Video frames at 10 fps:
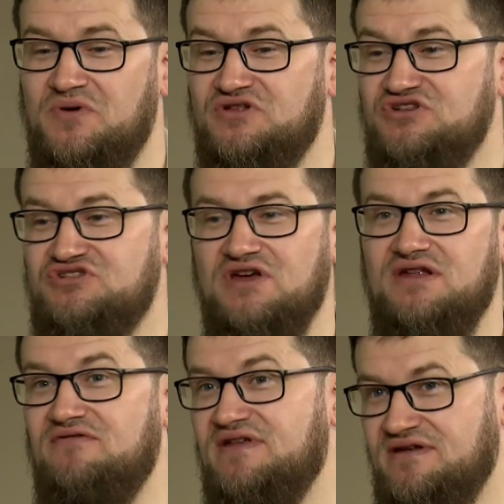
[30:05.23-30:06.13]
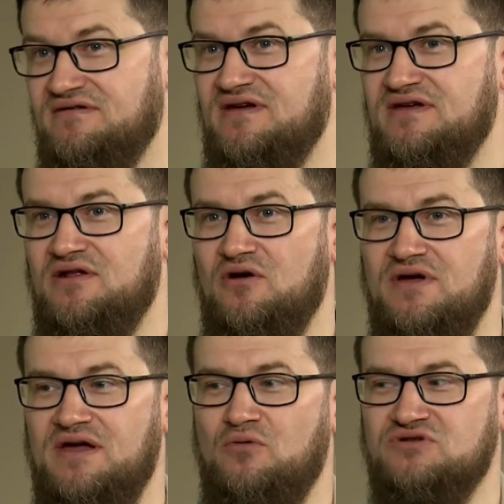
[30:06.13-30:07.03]
But just generally,
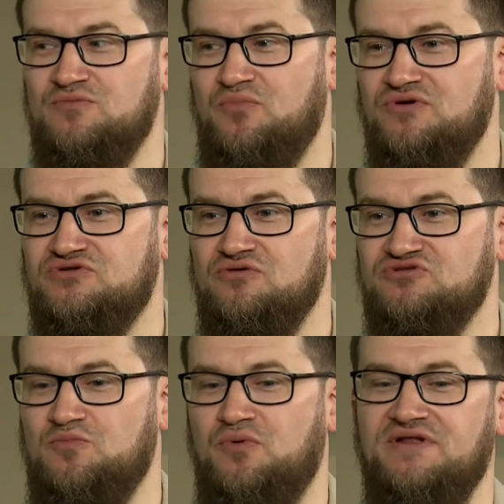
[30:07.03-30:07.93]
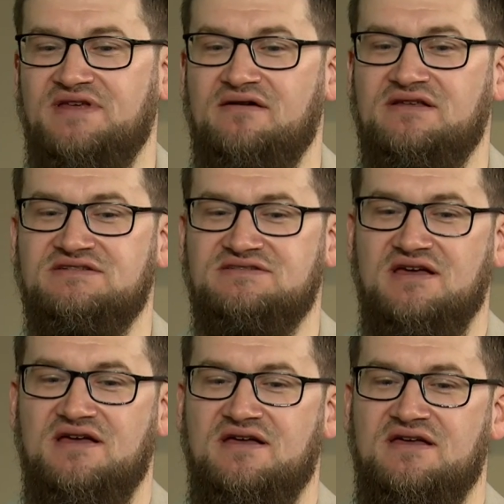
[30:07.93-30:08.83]
what's important to also point out is
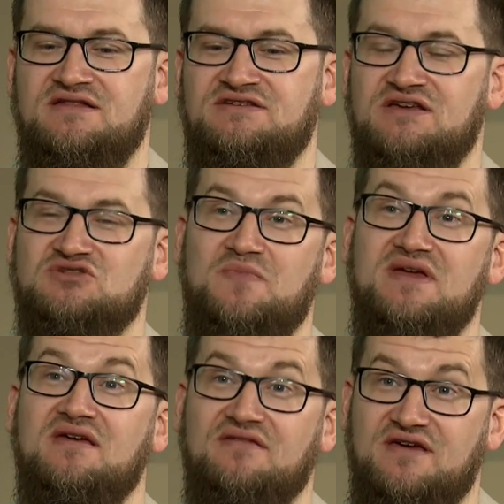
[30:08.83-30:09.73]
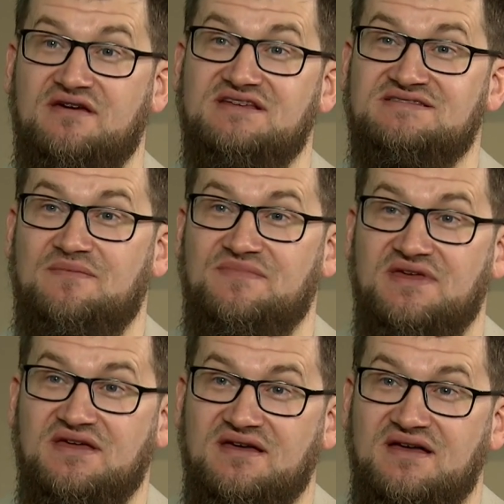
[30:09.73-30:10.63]
just making dhikr is
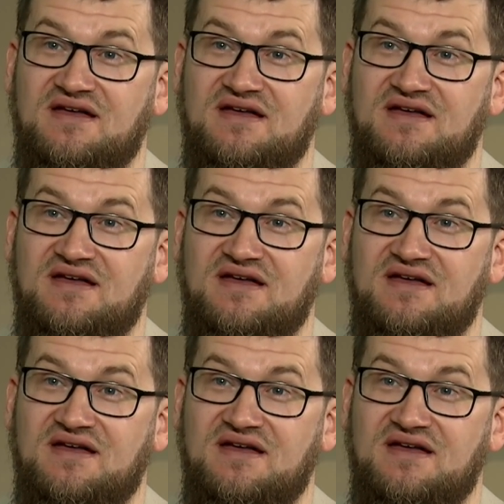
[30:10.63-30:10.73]
something